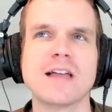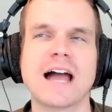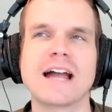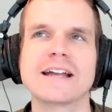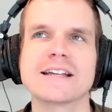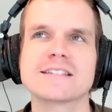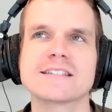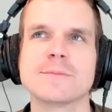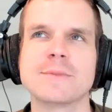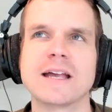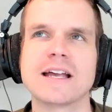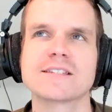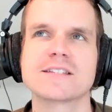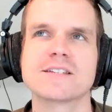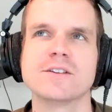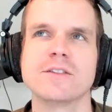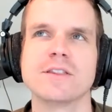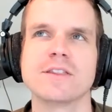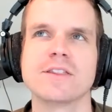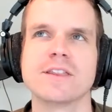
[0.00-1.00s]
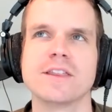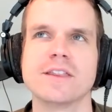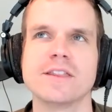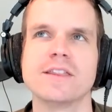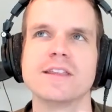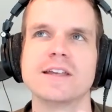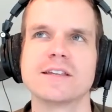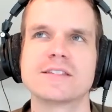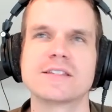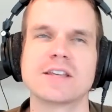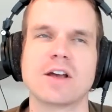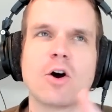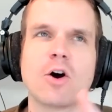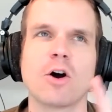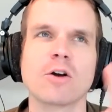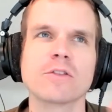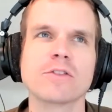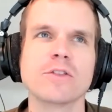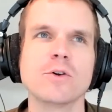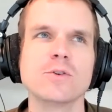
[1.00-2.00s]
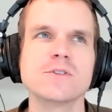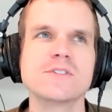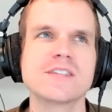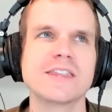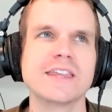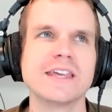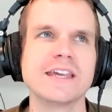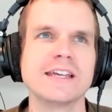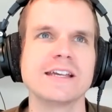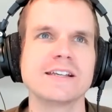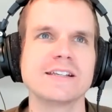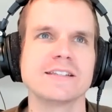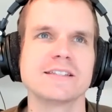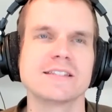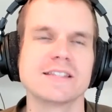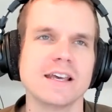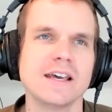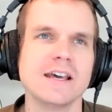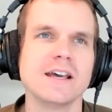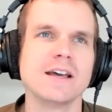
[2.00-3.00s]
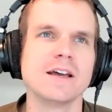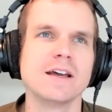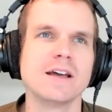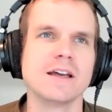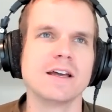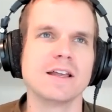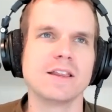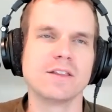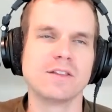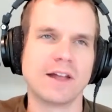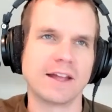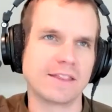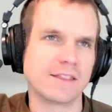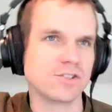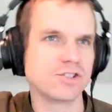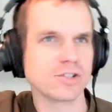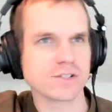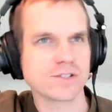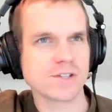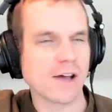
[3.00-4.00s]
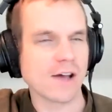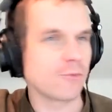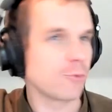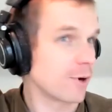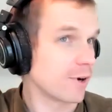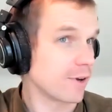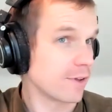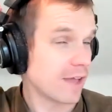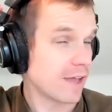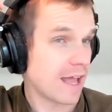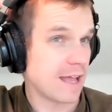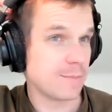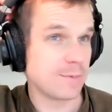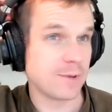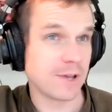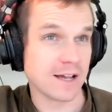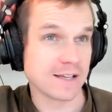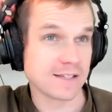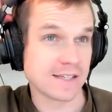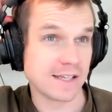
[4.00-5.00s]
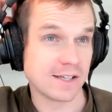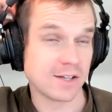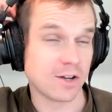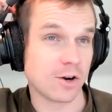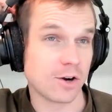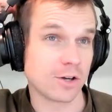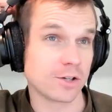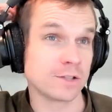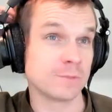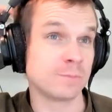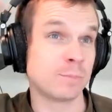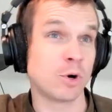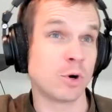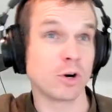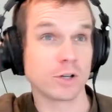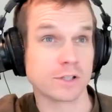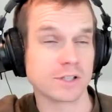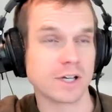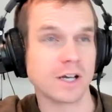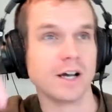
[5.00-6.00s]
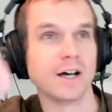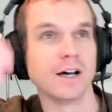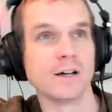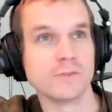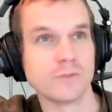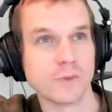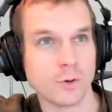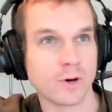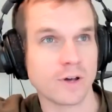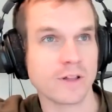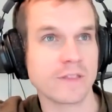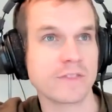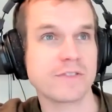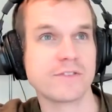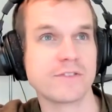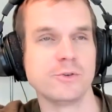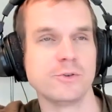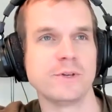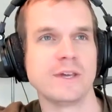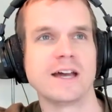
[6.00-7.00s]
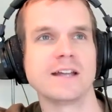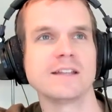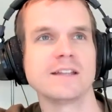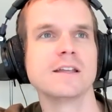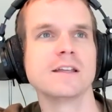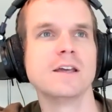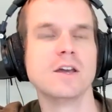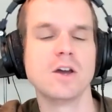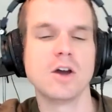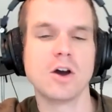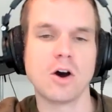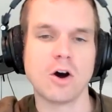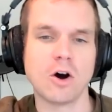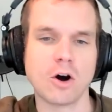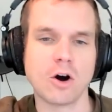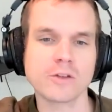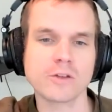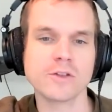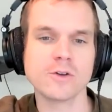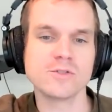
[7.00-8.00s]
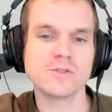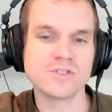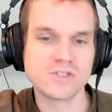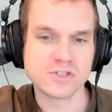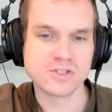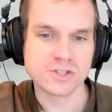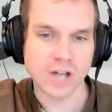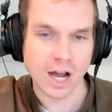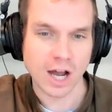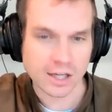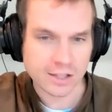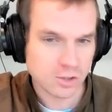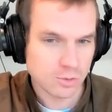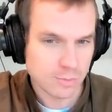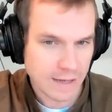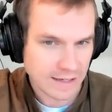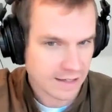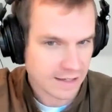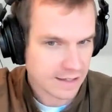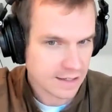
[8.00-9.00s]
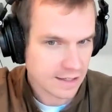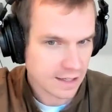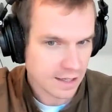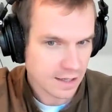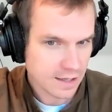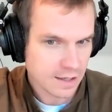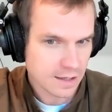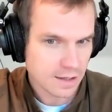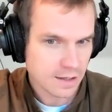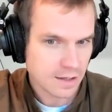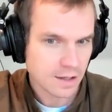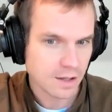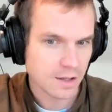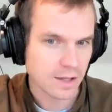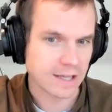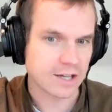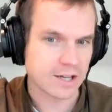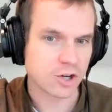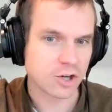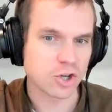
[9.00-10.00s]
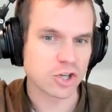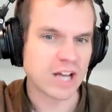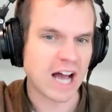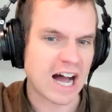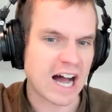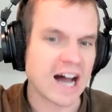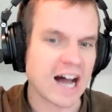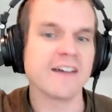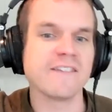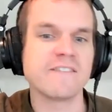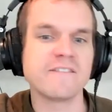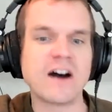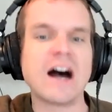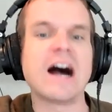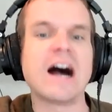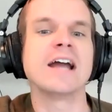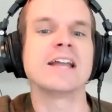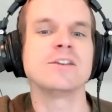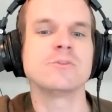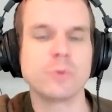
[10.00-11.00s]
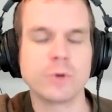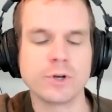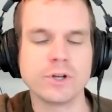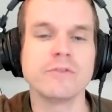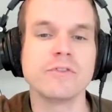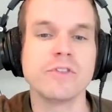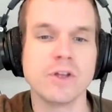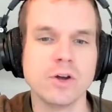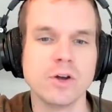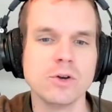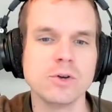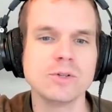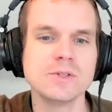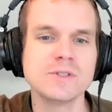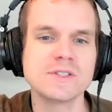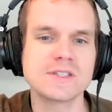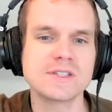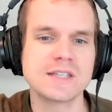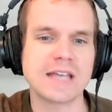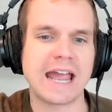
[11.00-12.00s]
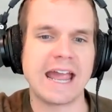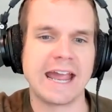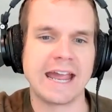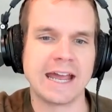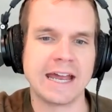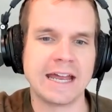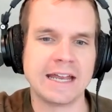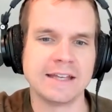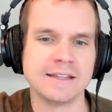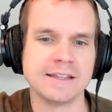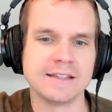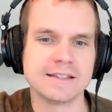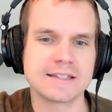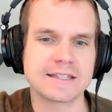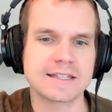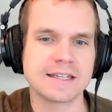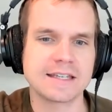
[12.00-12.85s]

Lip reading: ask you then this: are those things like the Jira Software APIs that aren't a part of OAuth 2 yet? Are those documented? Like, could I find one of those and